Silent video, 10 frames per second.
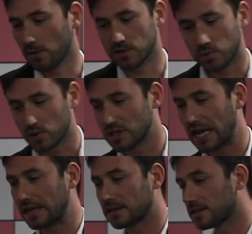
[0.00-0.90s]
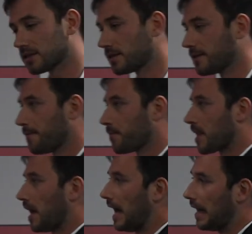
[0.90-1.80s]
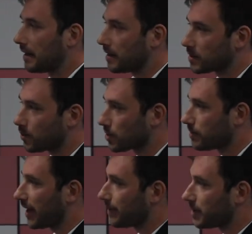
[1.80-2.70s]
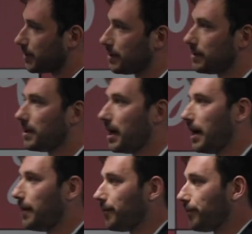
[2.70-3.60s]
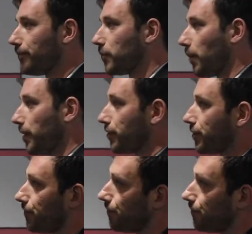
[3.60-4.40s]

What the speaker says: from sports science and sports management topics.